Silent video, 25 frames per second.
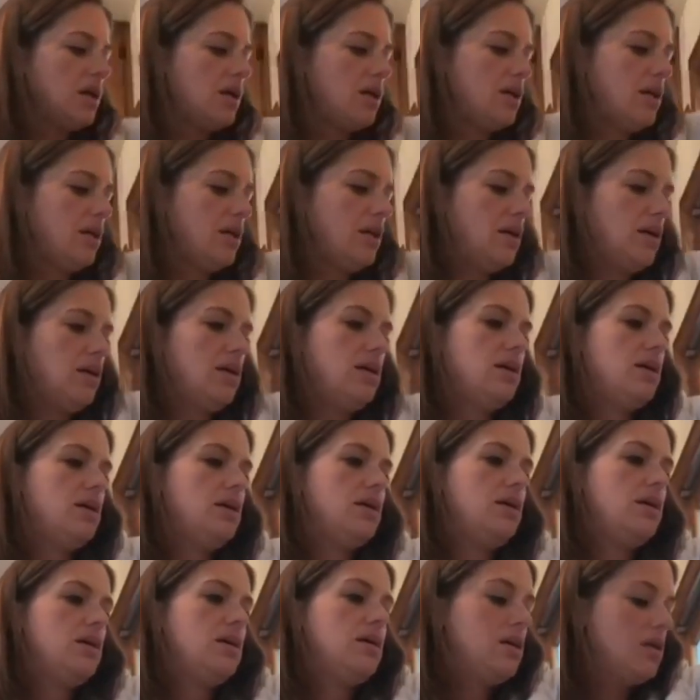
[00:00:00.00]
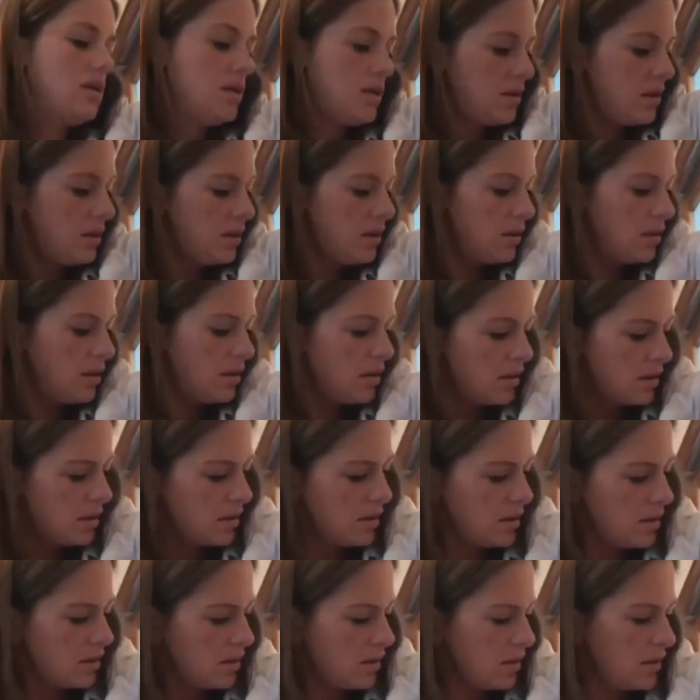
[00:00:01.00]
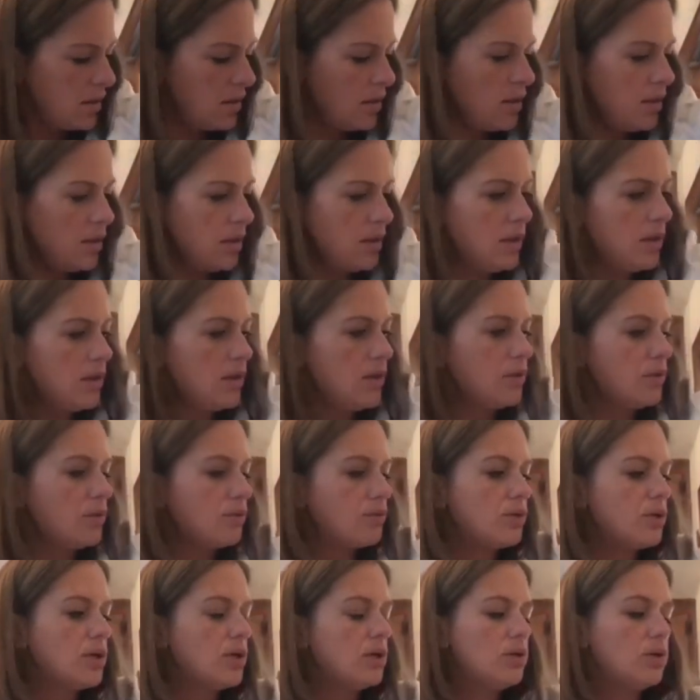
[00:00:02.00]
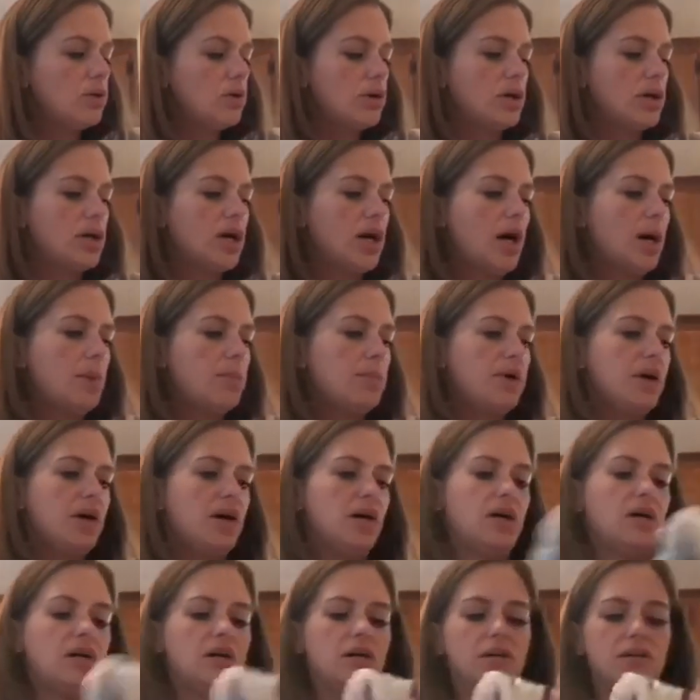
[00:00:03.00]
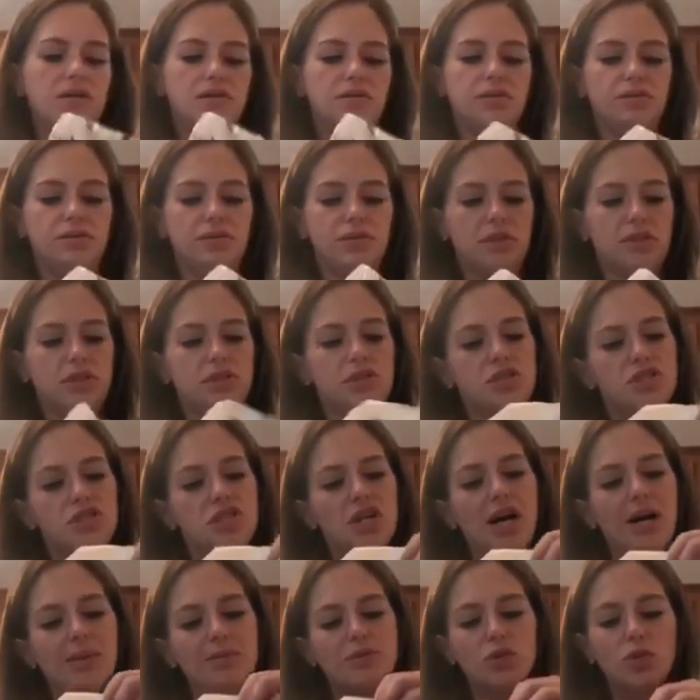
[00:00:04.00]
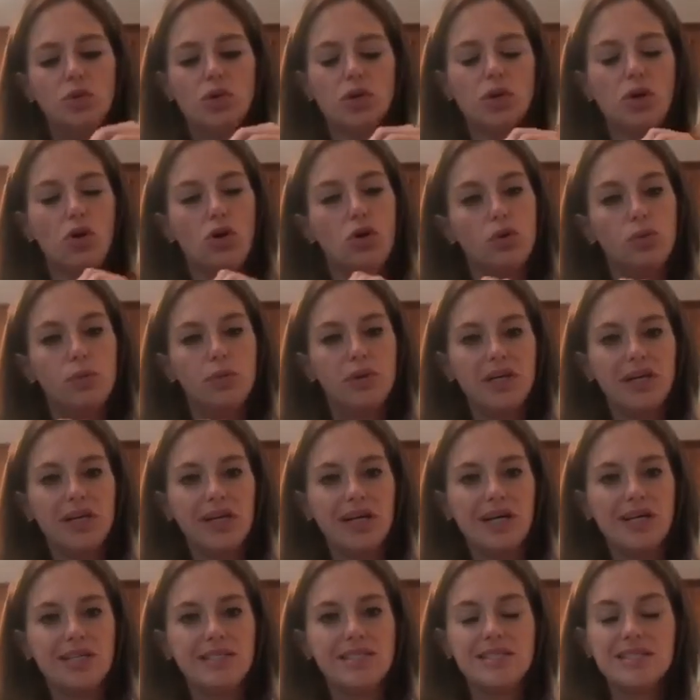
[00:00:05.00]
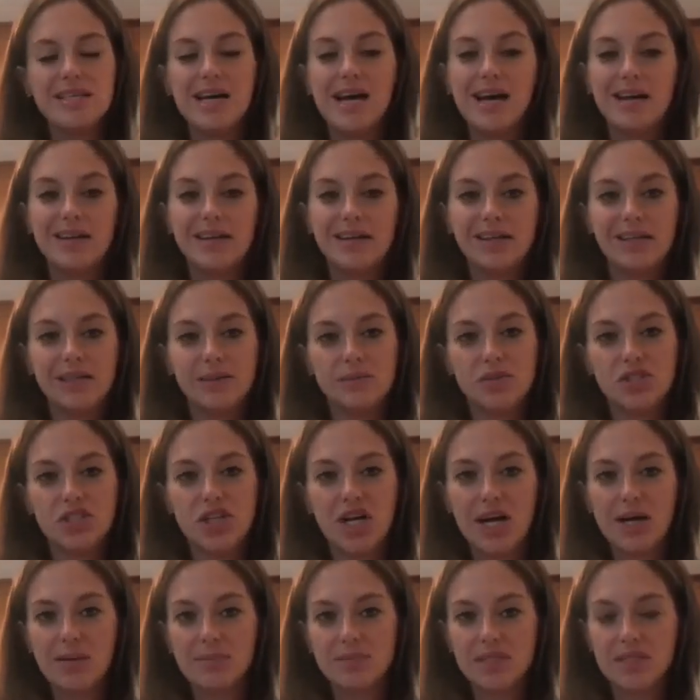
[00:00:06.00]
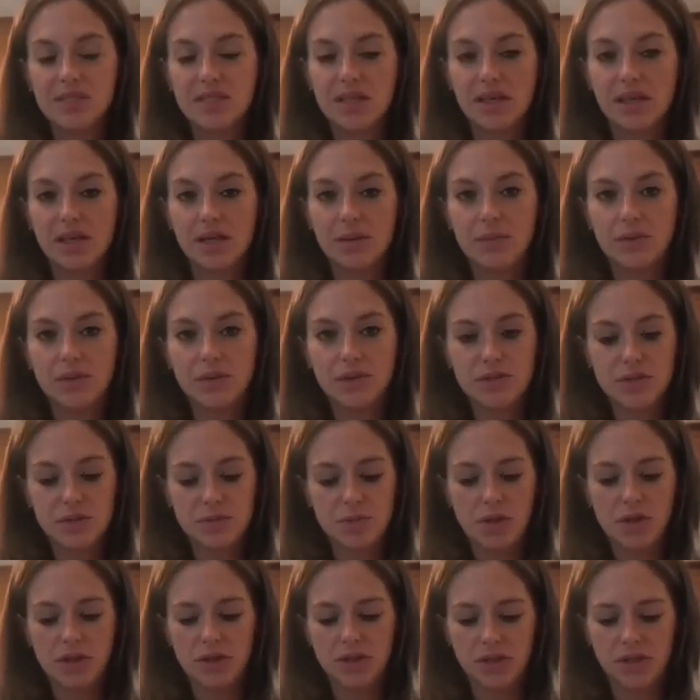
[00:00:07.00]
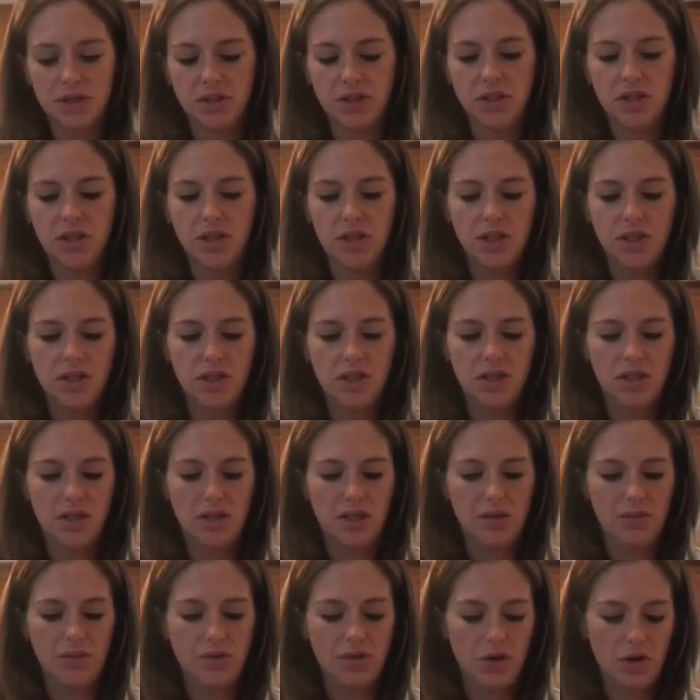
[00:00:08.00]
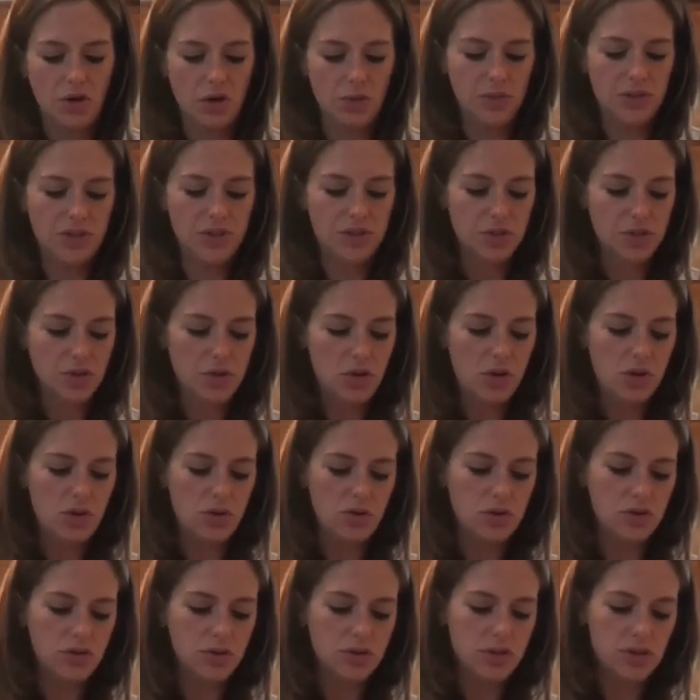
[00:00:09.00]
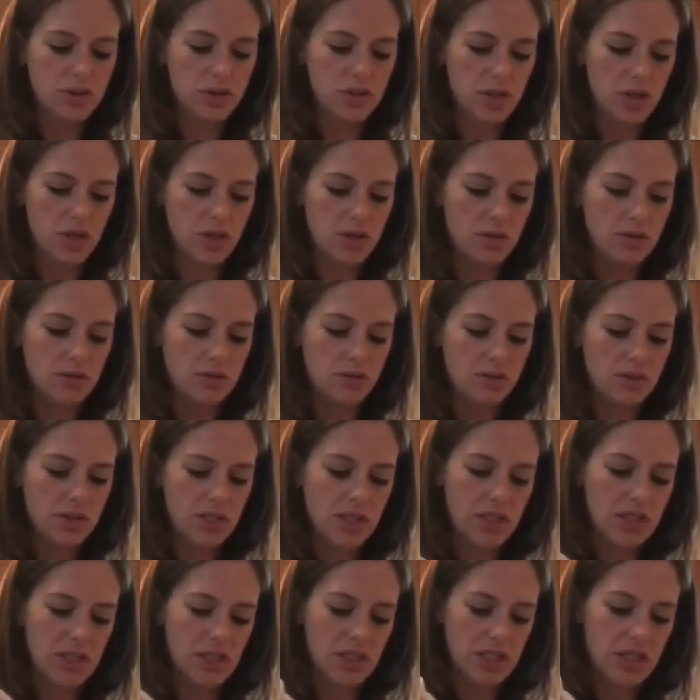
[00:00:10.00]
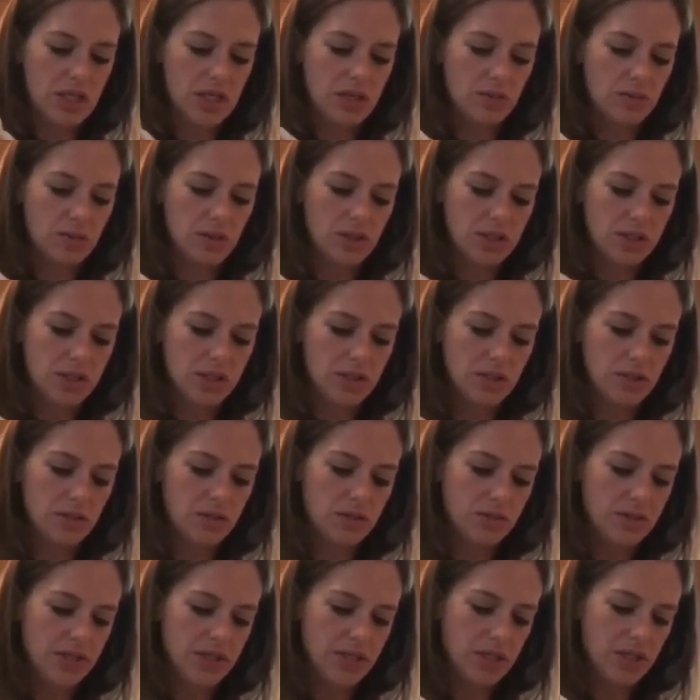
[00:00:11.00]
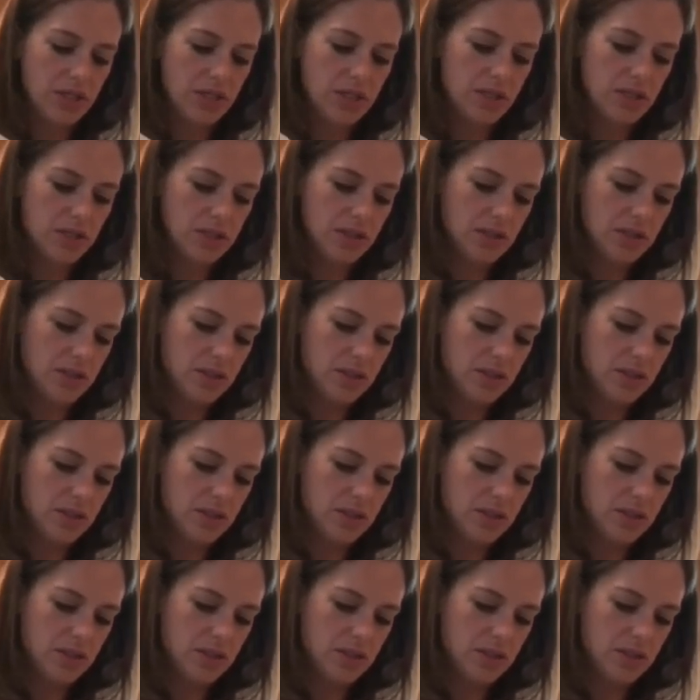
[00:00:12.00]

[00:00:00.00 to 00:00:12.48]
And then 3/4 cup of chopped or whole pecans. I like them chopped because I like them a little smaller. The almonds are whole, so I think that works a little better.